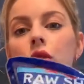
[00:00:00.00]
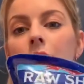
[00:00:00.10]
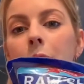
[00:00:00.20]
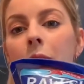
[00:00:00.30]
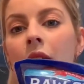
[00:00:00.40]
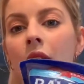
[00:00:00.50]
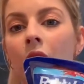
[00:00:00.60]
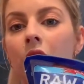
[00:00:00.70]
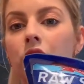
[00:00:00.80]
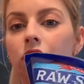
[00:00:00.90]
shrimp,
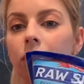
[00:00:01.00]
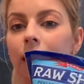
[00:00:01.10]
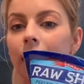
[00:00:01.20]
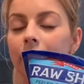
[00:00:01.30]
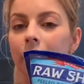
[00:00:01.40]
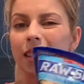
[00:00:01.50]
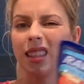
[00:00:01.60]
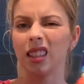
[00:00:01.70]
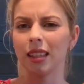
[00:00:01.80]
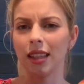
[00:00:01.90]
I usually get these.
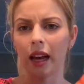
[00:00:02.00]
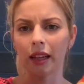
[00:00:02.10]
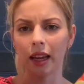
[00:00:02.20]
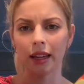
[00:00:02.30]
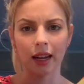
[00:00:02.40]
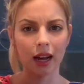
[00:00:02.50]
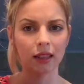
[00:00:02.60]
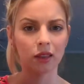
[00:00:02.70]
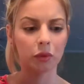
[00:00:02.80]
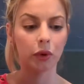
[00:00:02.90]
This is $9.99,
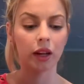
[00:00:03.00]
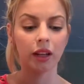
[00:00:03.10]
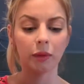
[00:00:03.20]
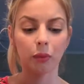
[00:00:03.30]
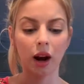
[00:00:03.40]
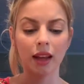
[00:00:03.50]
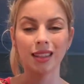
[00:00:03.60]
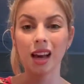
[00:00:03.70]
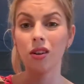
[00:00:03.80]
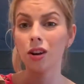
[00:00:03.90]
so it's a pretty good price.
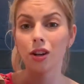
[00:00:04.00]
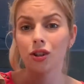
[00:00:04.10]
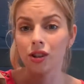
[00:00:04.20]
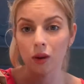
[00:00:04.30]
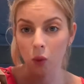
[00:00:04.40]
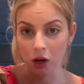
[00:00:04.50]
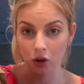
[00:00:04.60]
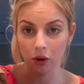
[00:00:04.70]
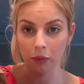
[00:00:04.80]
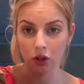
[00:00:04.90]
I don't understand why
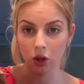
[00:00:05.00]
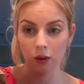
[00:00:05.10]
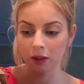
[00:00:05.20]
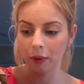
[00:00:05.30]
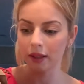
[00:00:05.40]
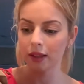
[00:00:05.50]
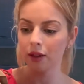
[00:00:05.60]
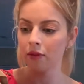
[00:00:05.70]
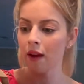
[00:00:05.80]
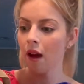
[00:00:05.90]
shrimp are so
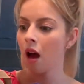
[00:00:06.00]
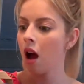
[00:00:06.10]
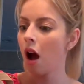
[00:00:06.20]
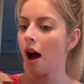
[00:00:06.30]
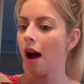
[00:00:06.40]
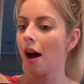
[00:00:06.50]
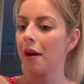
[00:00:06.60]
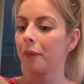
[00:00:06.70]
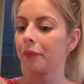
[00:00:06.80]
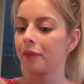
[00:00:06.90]
expensive.
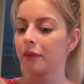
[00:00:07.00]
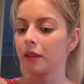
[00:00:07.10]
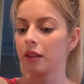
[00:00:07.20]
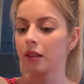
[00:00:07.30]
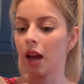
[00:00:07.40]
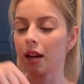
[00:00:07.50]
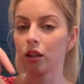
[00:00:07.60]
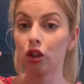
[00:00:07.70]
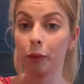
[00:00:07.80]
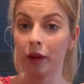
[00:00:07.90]
Um, it's kind of
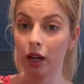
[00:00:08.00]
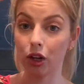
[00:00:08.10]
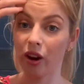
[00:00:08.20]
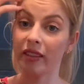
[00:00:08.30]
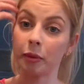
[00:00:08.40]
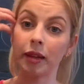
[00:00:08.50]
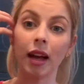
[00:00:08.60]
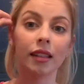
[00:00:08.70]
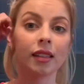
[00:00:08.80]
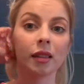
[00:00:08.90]
stupid and drives me
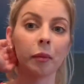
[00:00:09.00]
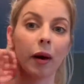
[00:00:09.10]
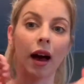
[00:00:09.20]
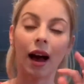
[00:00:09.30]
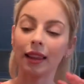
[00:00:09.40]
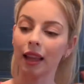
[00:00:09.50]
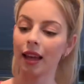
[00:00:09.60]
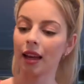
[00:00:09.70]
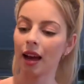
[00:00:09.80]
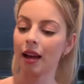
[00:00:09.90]
nuts, but I
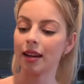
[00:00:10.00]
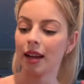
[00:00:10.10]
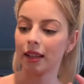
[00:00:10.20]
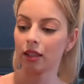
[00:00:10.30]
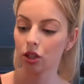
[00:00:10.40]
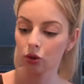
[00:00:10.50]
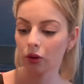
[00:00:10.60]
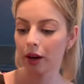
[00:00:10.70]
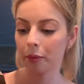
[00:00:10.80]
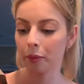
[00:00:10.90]
like a nice
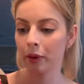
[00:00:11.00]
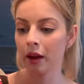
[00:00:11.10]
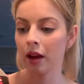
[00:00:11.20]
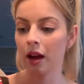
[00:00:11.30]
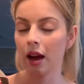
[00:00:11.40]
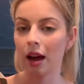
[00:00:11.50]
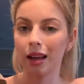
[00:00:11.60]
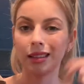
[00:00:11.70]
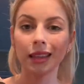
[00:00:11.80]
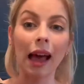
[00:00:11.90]
shrimp
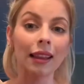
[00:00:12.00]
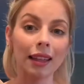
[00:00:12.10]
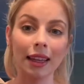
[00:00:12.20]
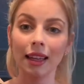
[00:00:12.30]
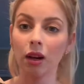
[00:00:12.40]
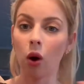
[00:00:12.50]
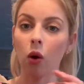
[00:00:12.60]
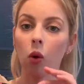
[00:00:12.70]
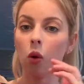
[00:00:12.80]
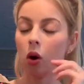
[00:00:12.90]
uh, salad
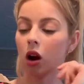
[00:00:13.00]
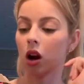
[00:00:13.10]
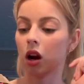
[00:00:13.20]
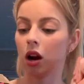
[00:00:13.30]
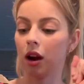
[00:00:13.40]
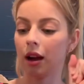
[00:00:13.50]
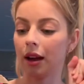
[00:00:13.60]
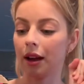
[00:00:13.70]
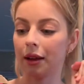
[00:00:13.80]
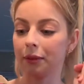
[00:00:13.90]
or
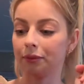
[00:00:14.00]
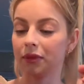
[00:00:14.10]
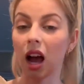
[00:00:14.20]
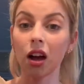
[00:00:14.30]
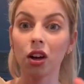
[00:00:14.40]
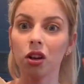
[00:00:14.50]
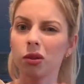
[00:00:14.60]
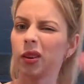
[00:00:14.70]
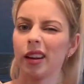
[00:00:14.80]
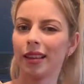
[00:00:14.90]
um, tacos
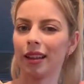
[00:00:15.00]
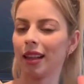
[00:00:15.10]
or anything